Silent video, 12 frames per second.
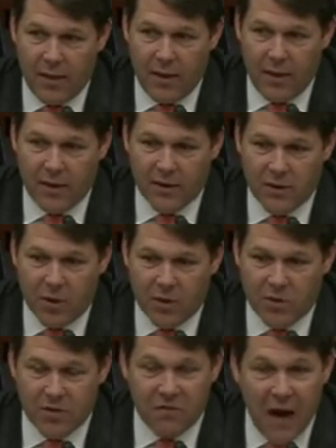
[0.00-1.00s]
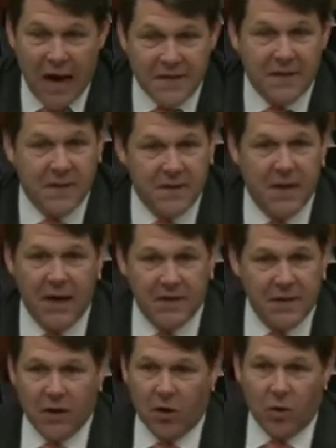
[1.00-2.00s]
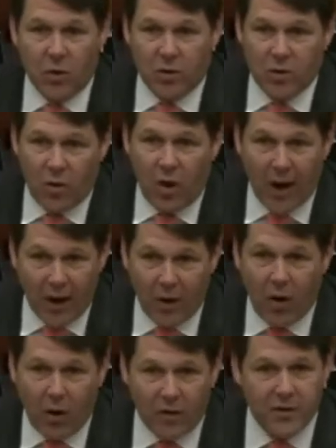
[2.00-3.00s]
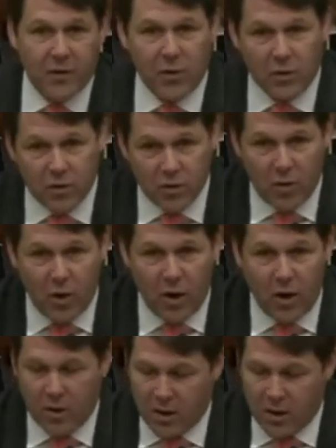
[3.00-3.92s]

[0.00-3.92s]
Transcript: So suffice it to say, it's integral to our air arsenal, to our